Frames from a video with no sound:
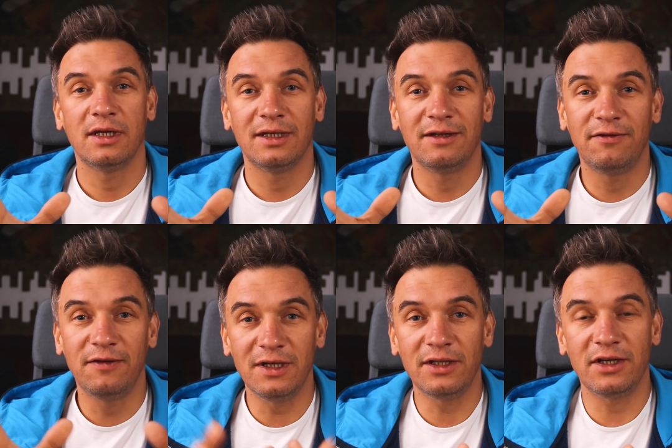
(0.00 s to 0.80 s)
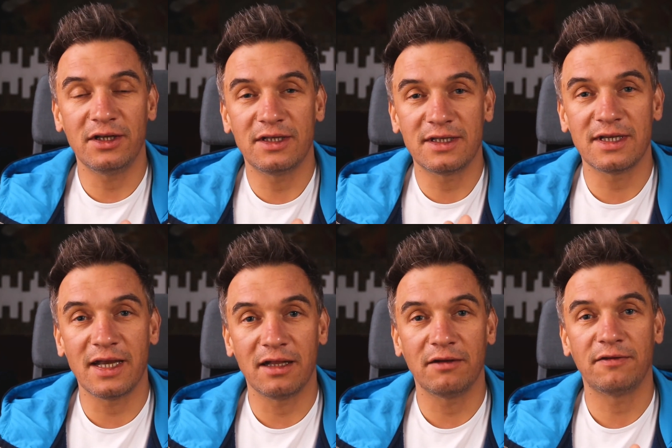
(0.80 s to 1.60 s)
the filter
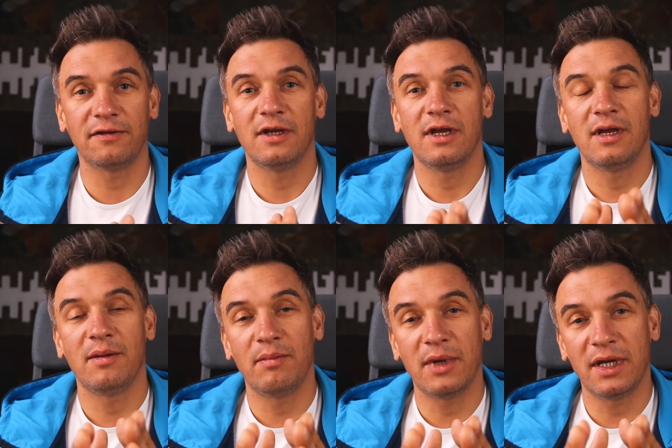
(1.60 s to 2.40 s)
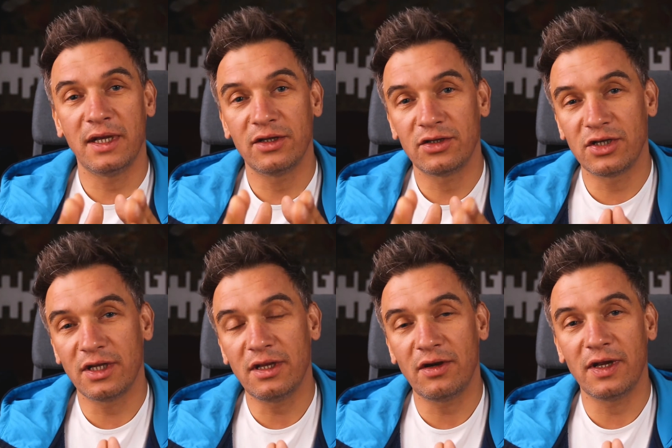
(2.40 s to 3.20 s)
itself may
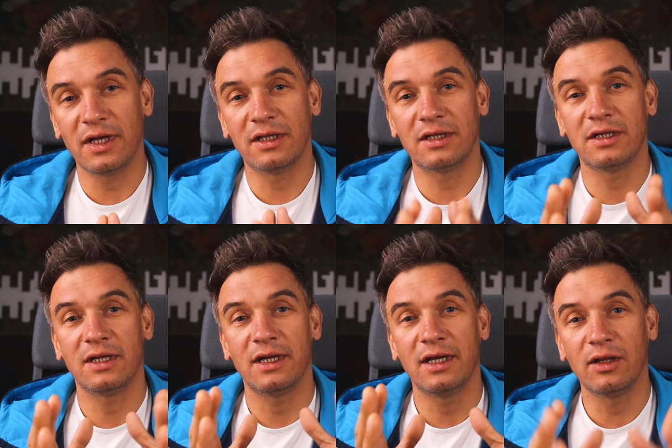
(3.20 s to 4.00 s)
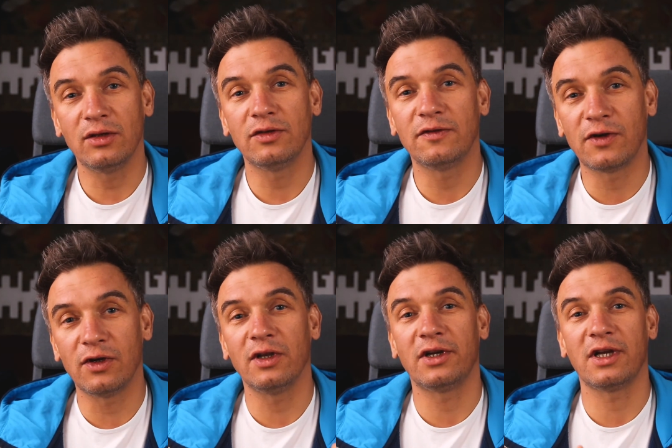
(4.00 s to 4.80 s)
generate a lot of
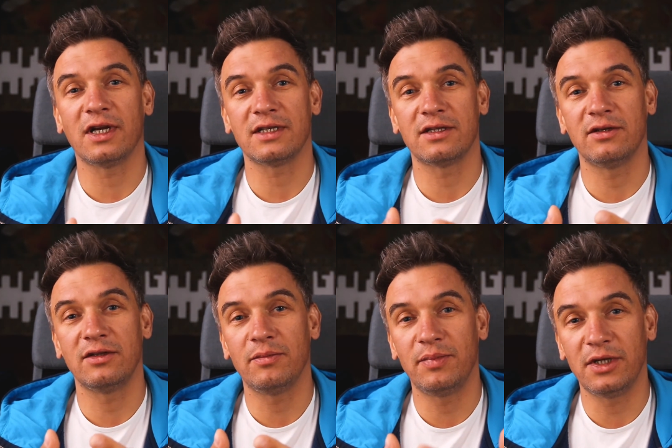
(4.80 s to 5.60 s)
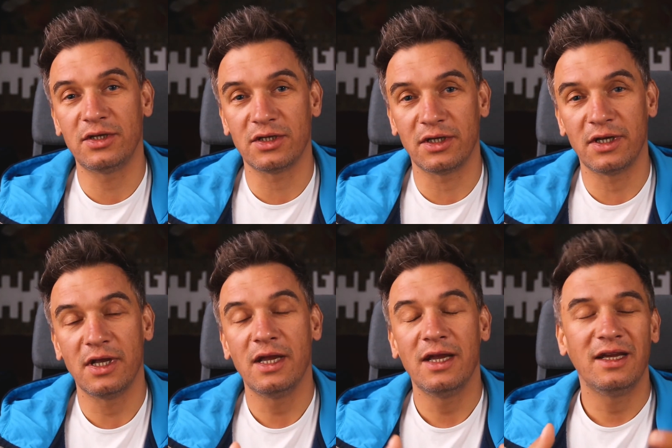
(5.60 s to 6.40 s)
color cast on your picture.
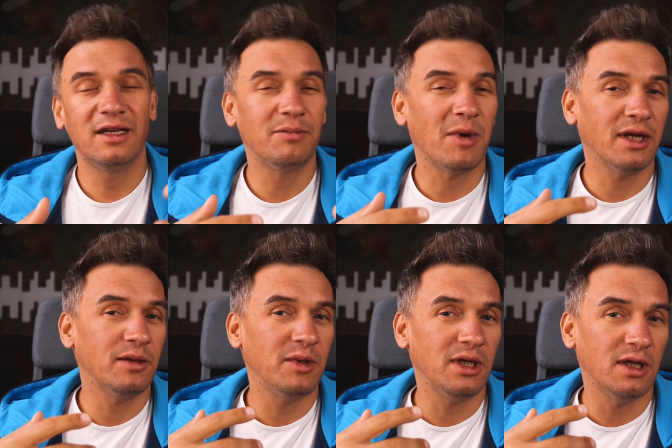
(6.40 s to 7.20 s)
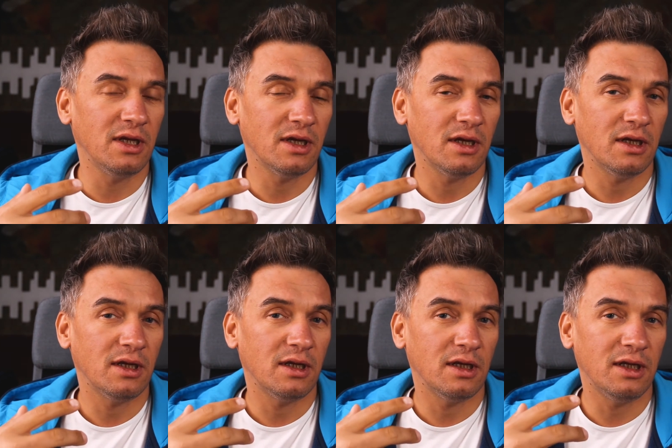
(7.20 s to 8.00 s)
It might be
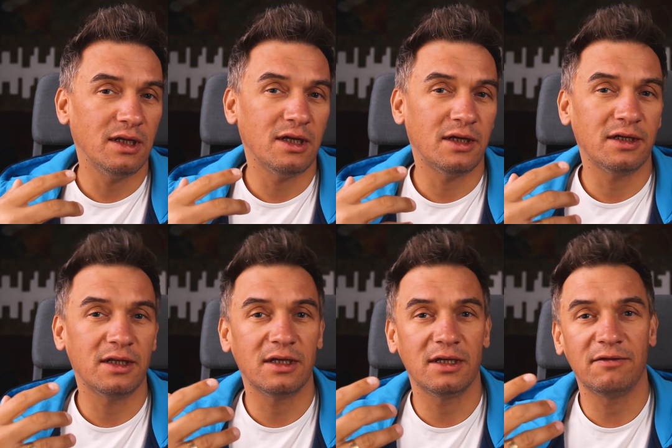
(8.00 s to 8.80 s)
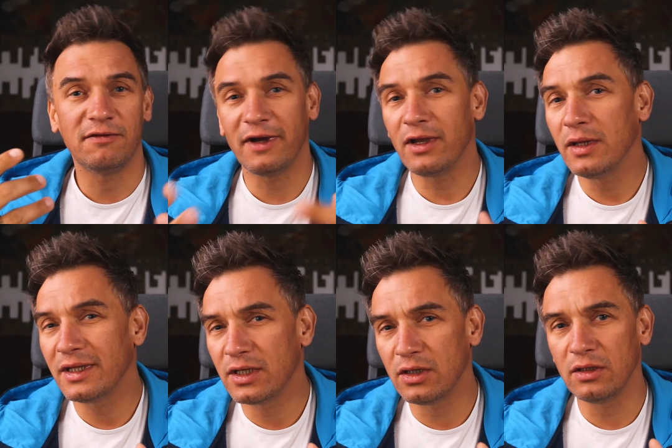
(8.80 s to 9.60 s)
either the
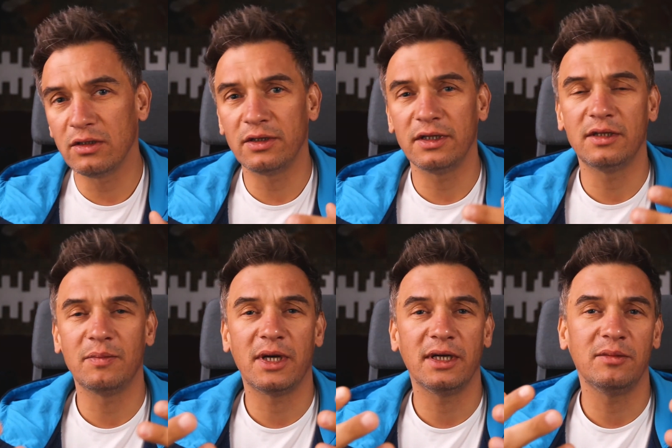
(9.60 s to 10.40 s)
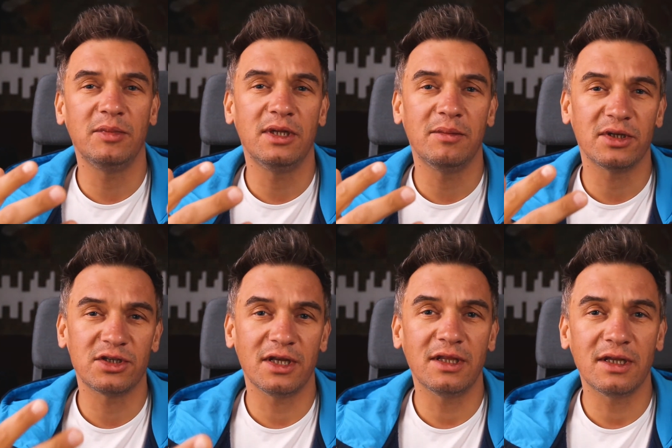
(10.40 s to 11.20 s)
violet color, it might be the
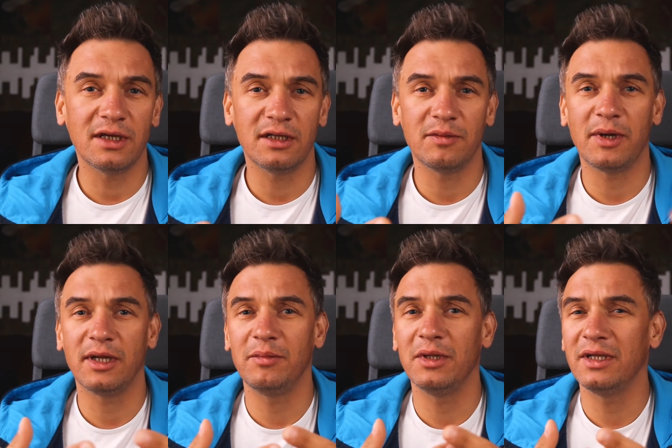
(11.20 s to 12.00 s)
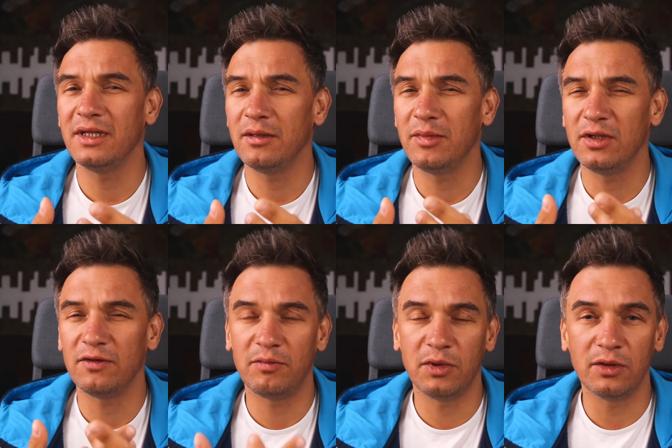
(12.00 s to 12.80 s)
magenta, it might be a little bit
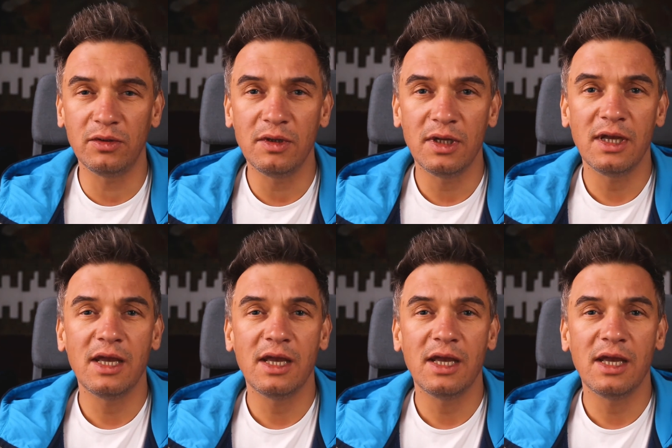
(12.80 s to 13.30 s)
of blue,